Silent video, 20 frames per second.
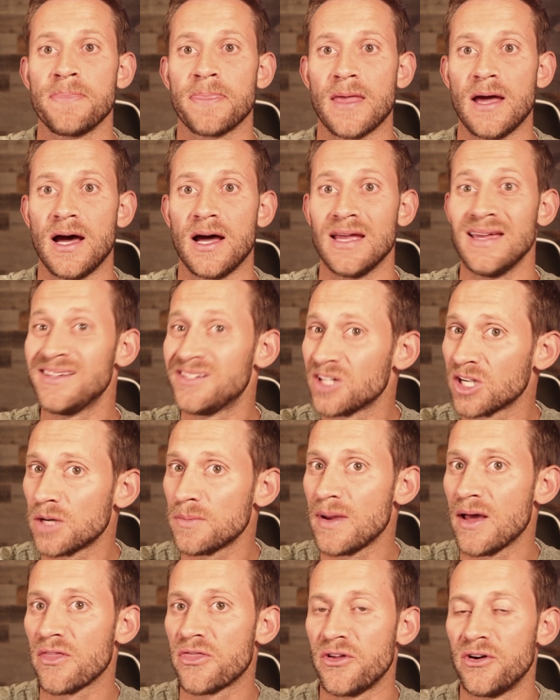it took
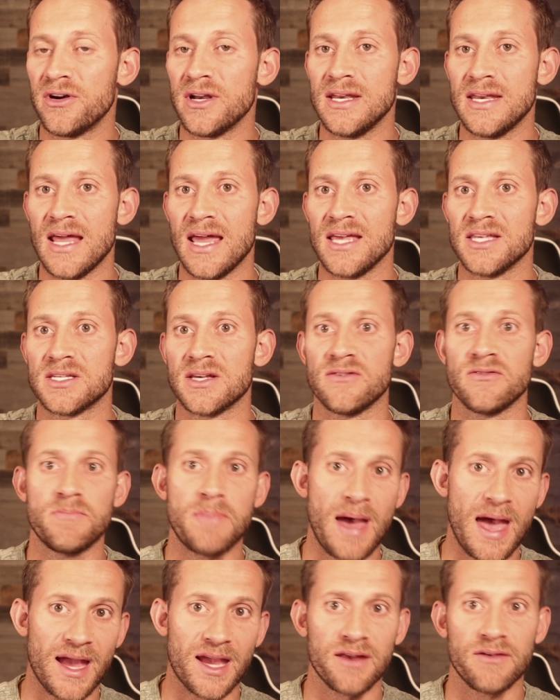about 30 days of
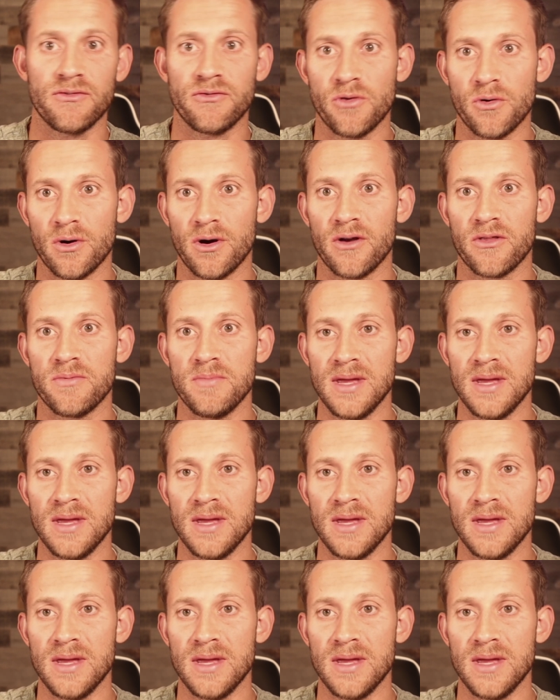back and forth,